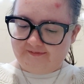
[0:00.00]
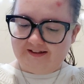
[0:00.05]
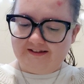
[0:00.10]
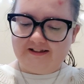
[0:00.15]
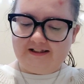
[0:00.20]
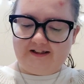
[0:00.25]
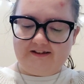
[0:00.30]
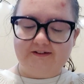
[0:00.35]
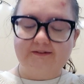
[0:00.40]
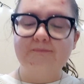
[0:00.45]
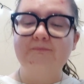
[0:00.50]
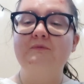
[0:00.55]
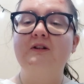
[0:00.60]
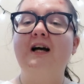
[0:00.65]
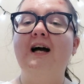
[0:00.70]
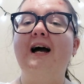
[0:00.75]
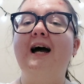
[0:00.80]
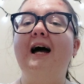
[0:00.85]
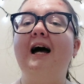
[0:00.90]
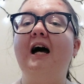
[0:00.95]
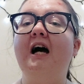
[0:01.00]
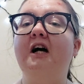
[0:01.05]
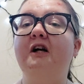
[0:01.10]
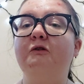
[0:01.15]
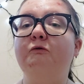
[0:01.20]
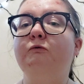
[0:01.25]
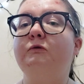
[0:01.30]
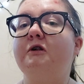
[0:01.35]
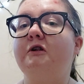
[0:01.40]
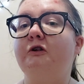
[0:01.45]
Yes,
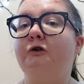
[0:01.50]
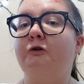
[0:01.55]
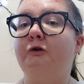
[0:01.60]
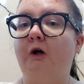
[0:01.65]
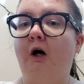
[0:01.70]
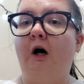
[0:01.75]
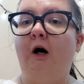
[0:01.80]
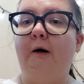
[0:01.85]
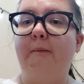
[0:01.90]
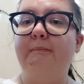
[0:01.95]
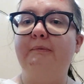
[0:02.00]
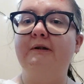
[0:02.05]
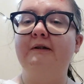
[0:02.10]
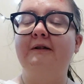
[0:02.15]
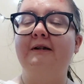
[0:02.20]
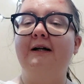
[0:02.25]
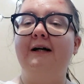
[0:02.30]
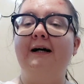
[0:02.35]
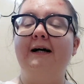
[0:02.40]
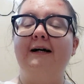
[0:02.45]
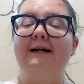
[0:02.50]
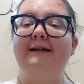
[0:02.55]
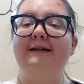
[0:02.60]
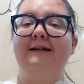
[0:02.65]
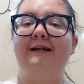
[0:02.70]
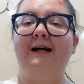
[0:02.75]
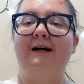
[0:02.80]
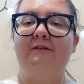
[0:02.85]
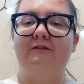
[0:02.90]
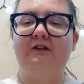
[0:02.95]
Edward Sharp.
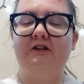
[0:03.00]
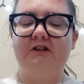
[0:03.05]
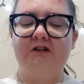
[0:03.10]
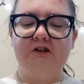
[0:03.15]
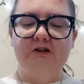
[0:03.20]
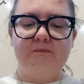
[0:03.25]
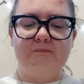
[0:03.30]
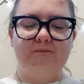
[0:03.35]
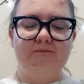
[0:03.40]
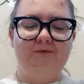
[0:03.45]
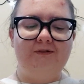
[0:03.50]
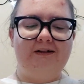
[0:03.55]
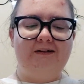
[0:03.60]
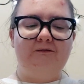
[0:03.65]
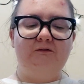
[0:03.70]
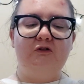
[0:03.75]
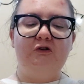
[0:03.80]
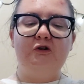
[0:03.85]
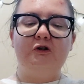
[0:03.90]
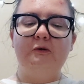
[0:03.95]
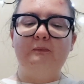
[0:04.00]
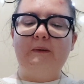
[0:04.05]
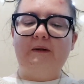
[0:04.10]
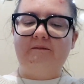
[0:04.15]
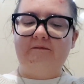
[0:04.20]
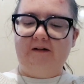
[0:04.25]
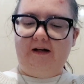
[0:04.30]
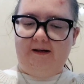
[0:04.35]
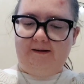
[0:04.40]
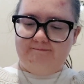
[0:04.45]
Now to be
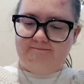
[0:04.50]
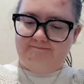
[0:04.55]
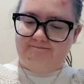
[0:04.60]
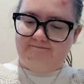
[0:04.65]
fair,